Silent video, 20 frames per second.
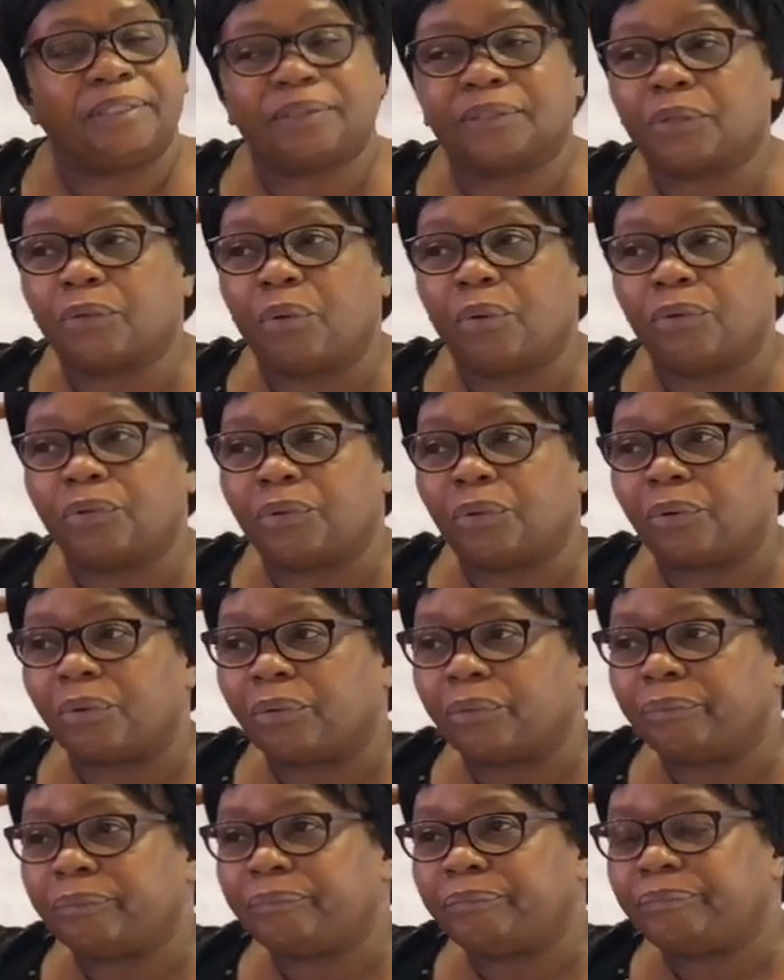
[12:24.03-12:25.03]
ngondo.
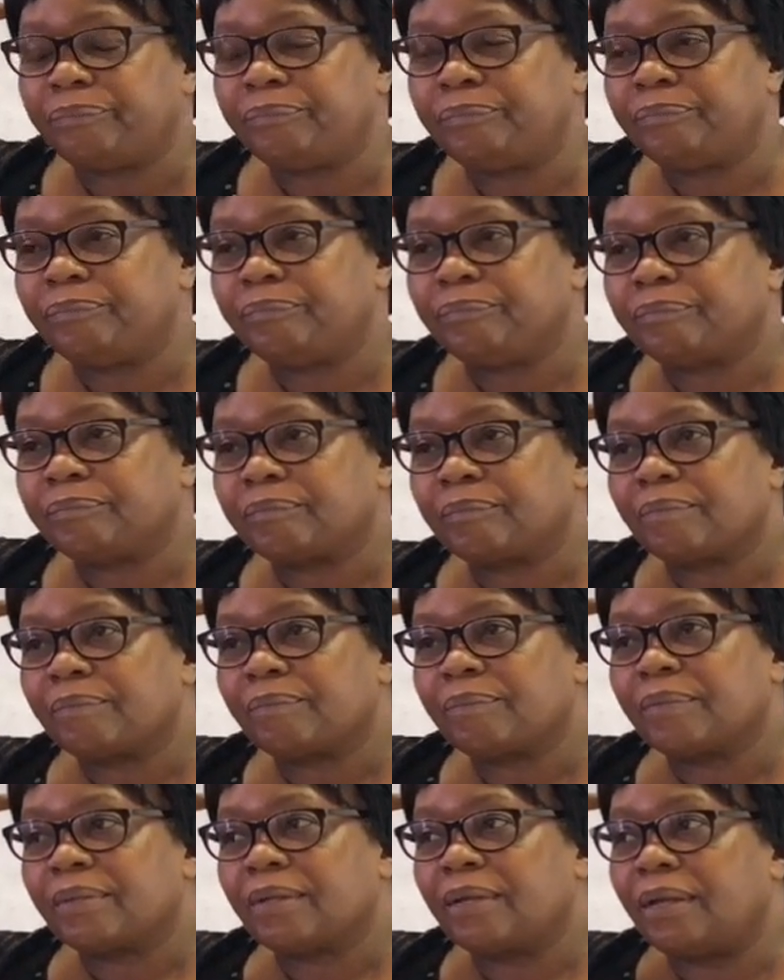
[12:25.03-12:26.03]

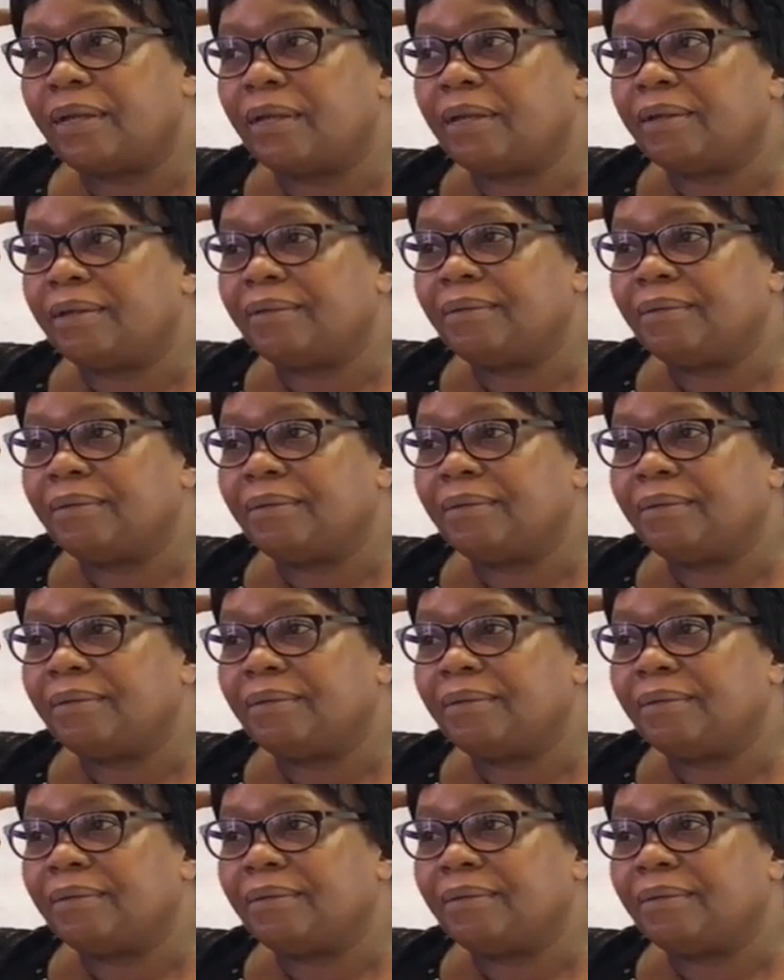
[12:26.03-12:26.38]
Yeah?